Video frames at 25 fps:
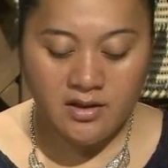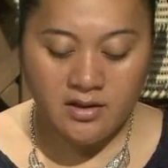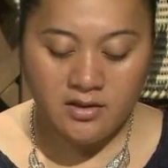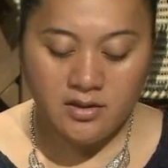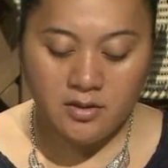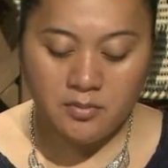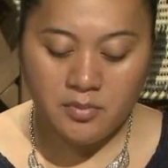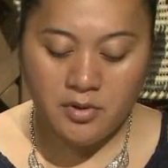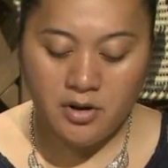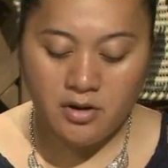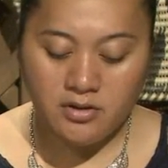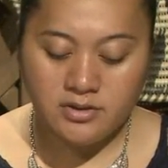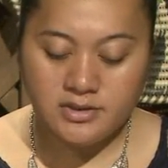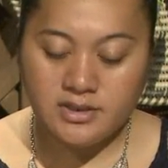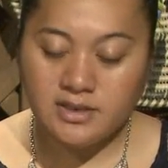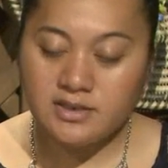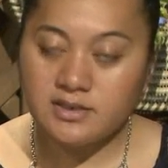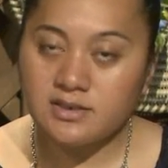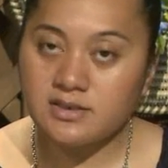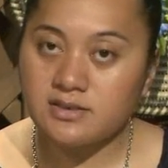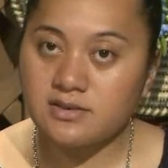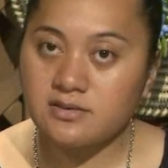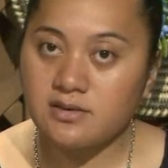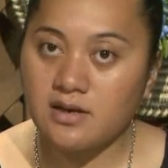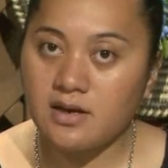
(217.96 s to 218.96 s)
The project,
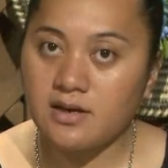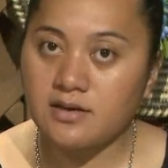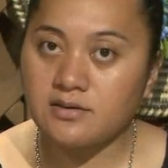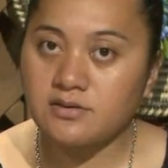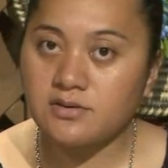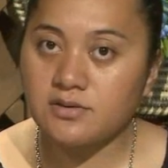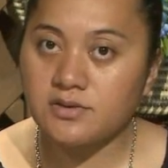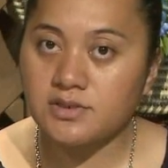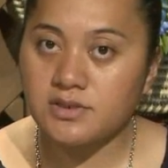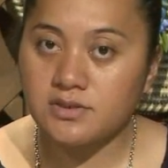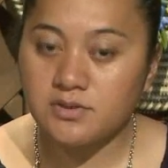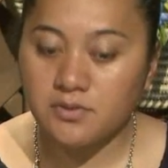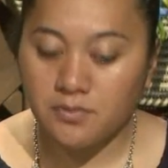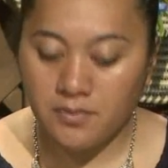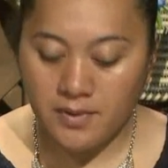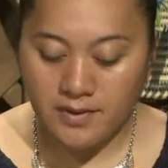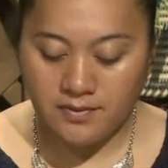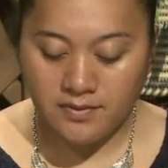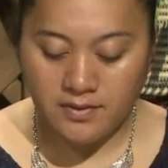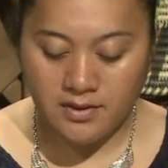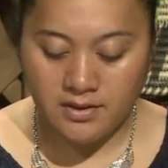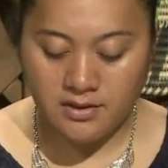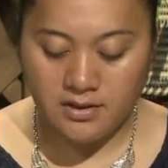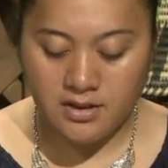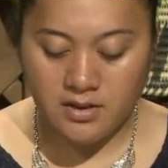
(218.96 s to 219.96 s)
designed to
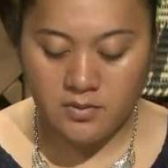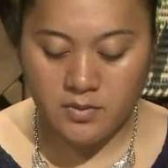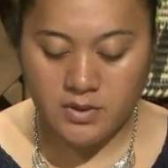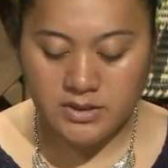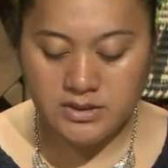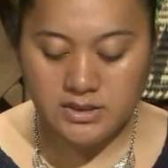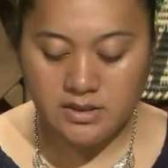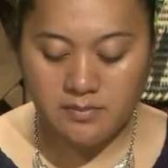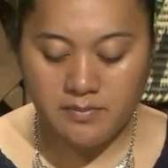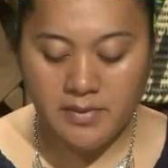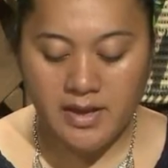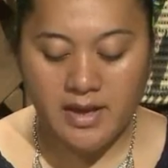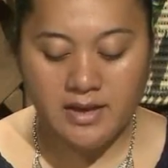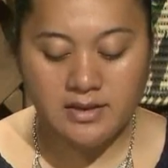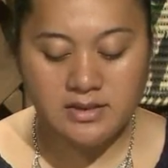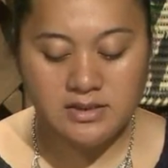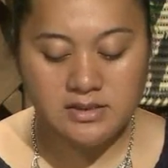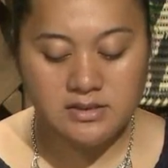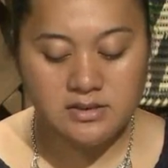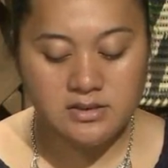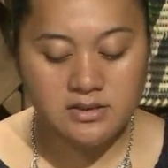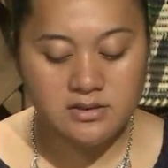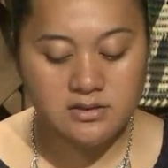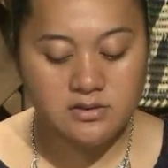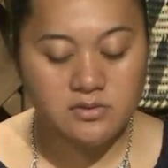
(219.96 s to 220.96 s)
strengthen Niue's
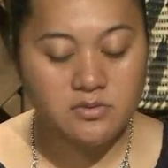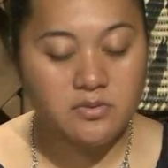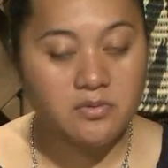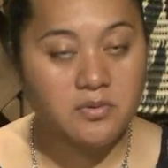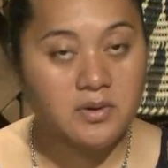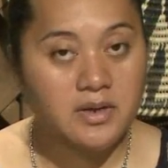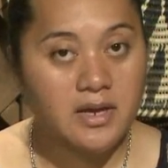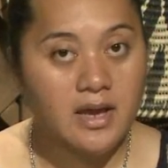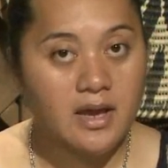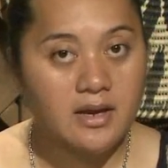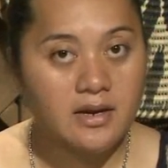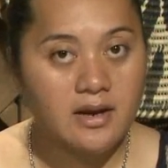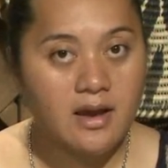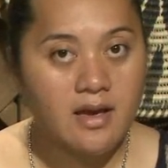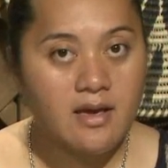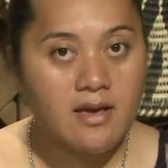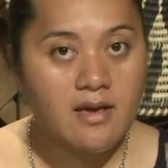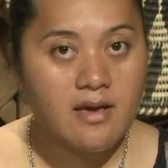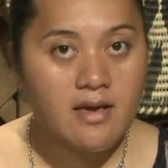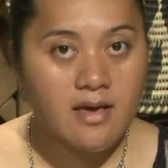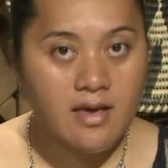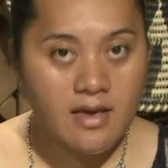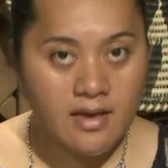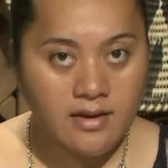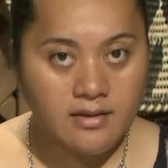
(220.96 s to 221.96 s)
capacity to create
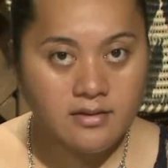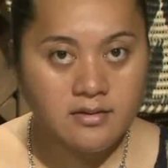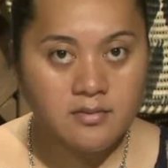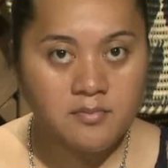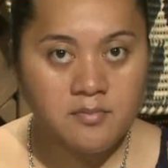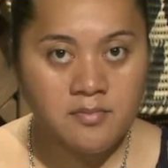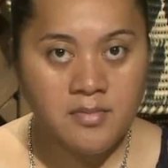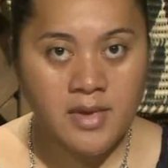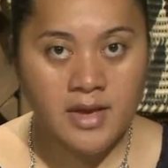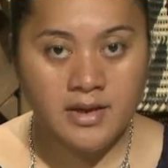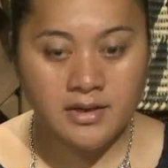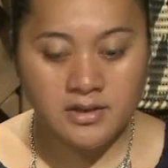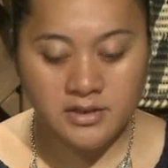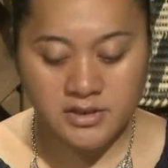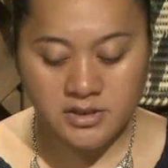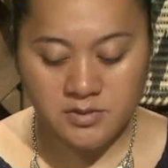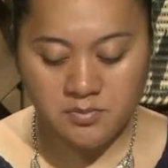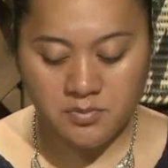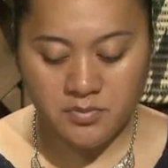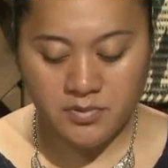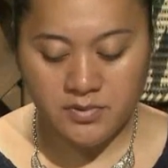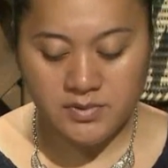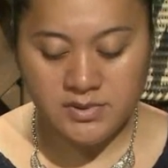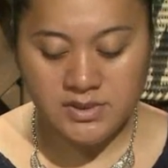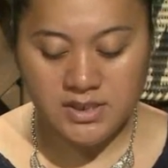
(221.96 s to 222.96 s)
and manage
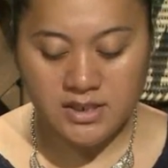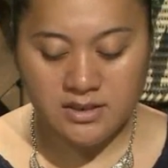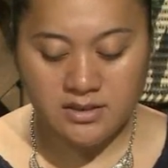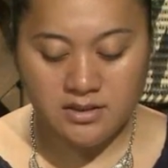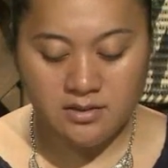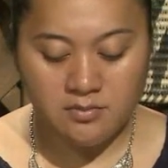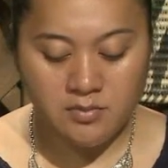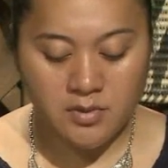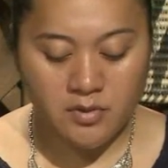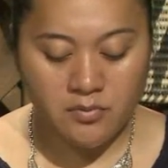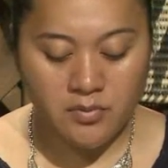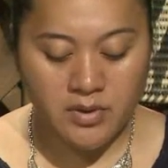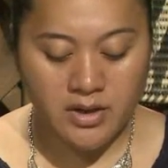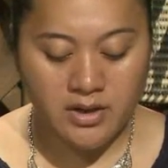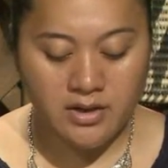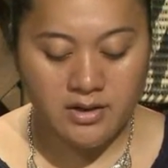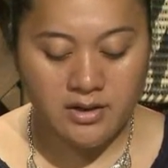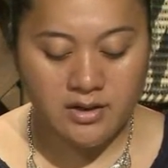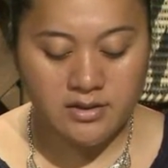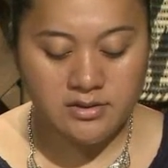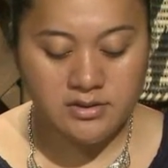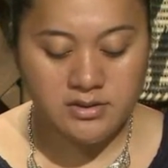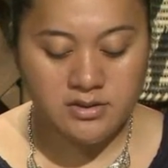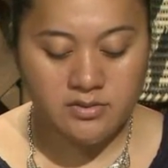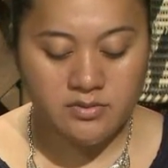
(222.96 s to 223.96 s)
protected marine
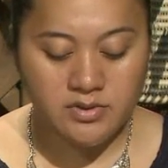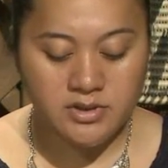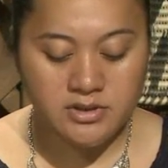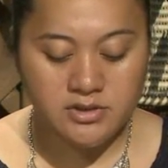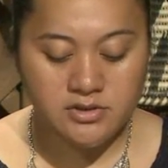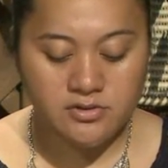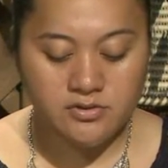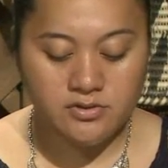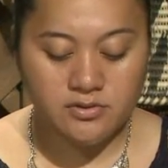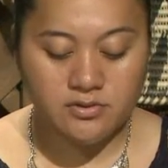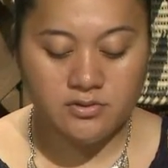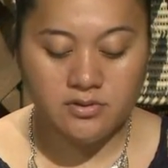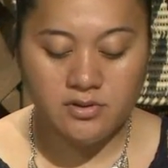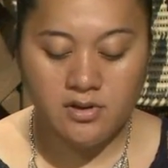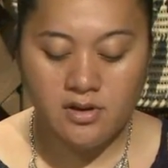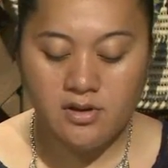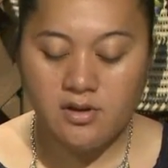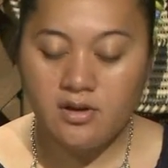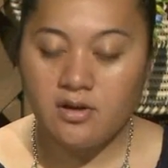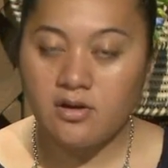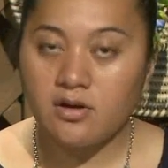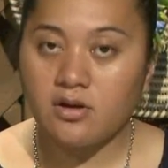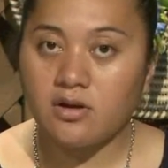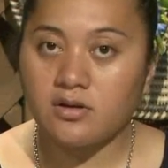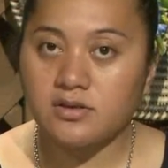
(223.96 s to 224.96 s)
and terrestrial
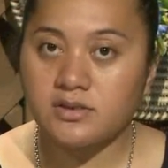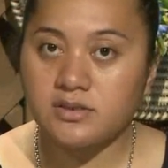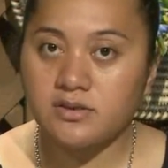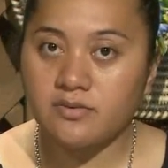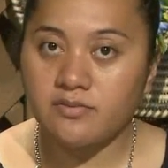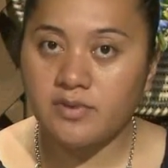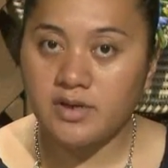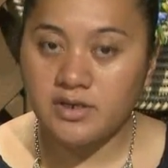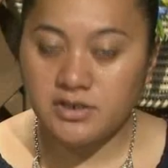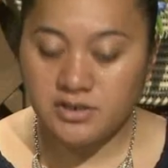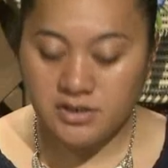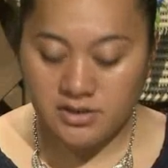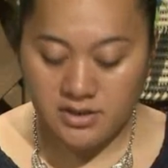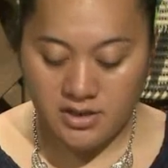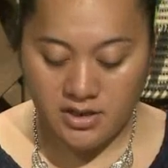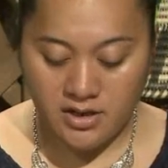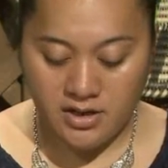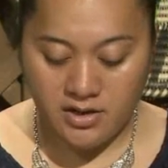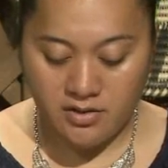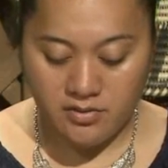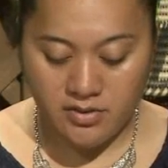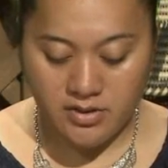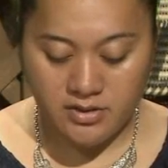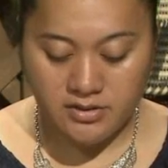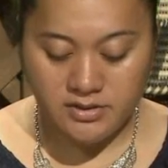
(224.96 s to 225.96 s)
conservation
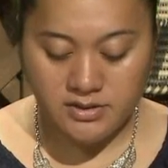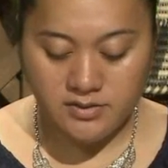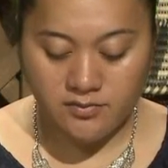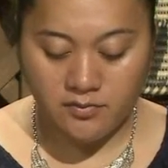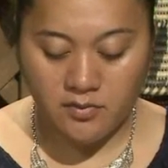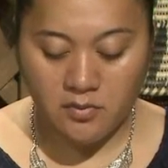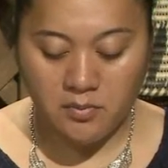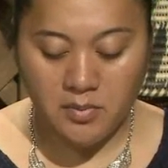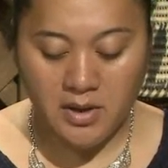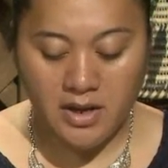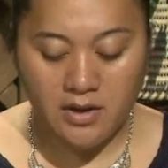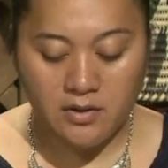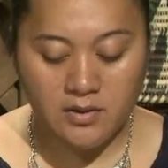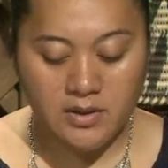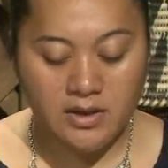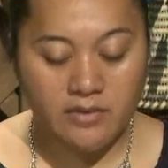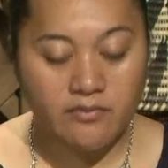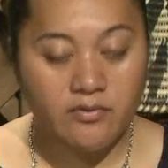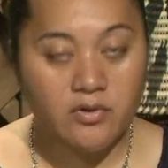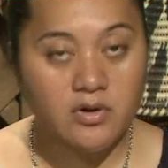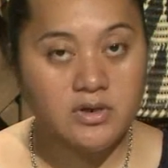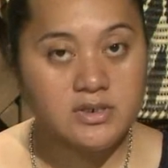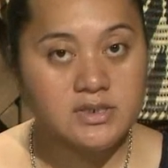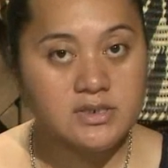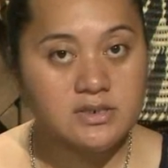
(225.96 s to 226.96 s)
areas for
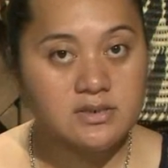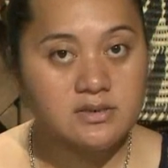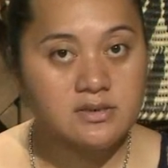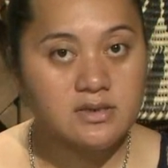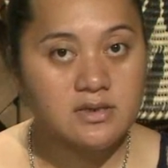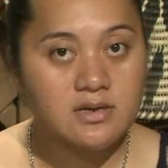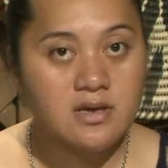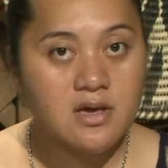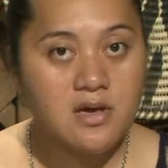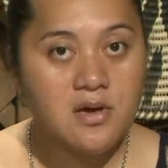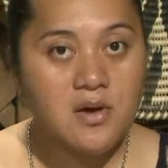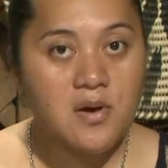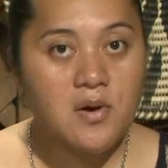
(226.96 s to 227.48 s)
biodiversity,